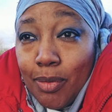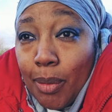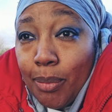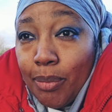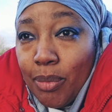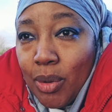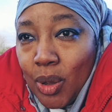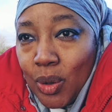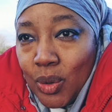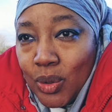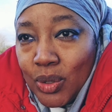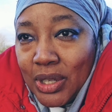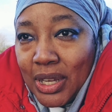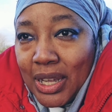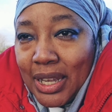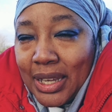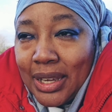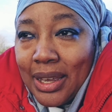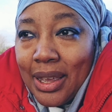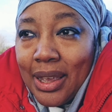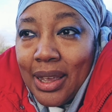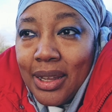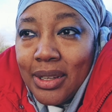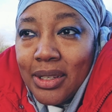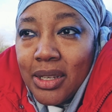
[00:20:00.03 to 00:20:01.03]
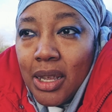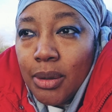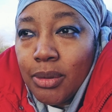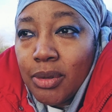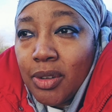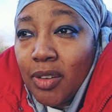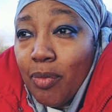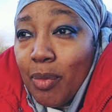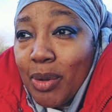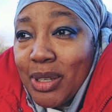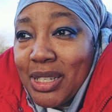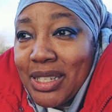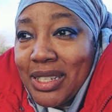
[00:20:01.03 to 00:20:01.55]
music, in terms
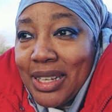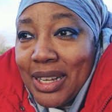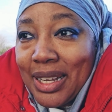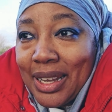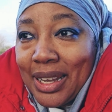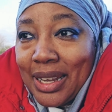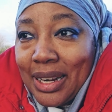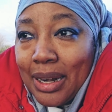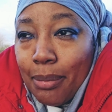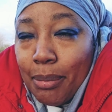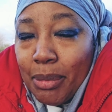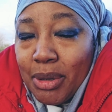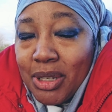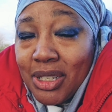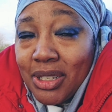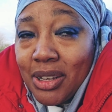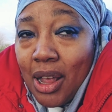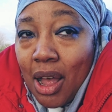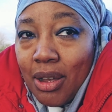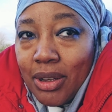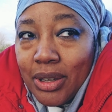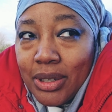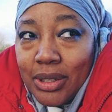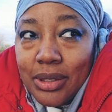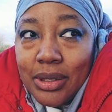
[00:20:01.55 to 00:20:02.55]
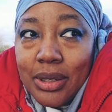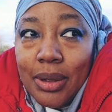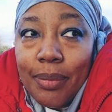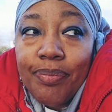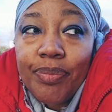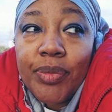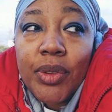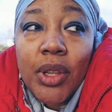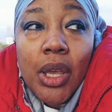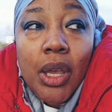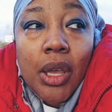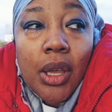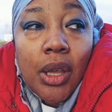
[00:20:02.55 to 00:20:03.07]
of my singing and my songs.
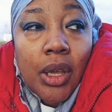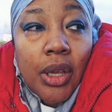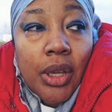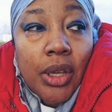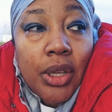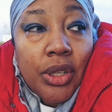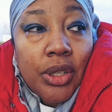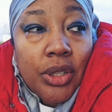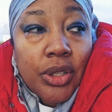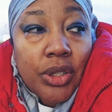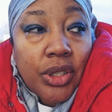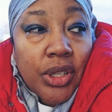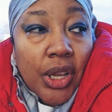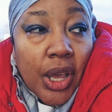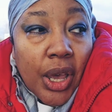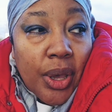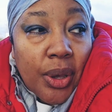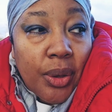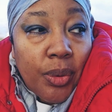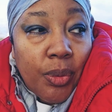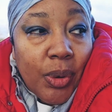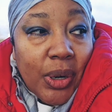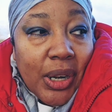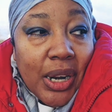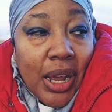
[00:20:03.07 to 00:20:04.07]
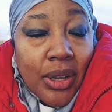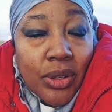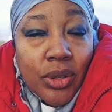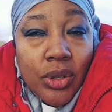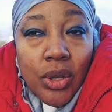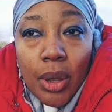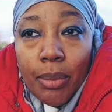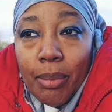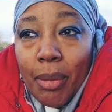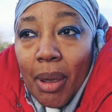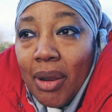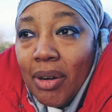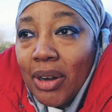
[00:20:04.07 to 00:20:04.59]
So when I got to
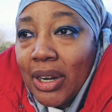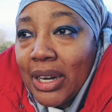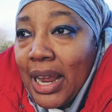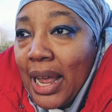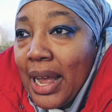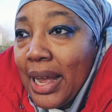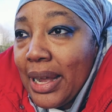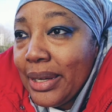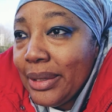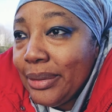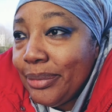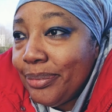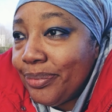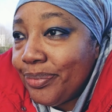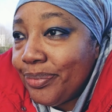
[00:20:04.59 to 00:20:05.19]
America,